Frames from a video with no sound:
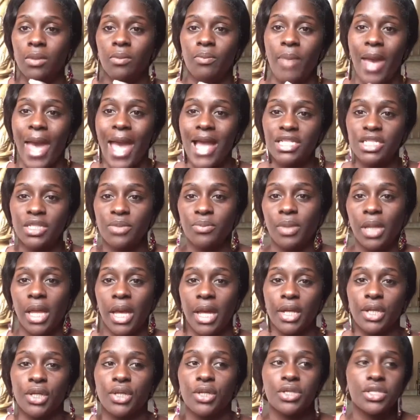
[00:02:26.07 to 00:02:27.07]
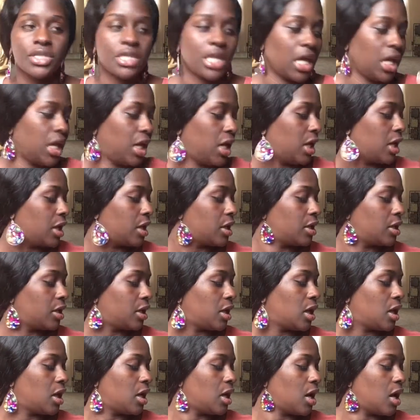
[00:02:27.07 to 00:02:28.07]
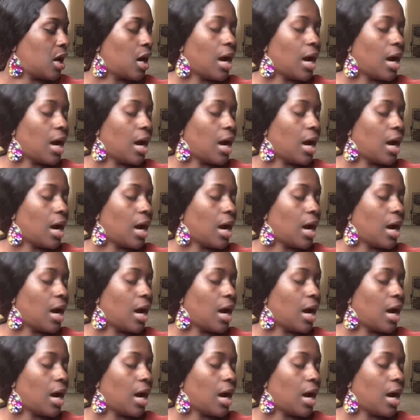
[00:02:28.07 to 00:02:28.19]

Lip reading: passion planners and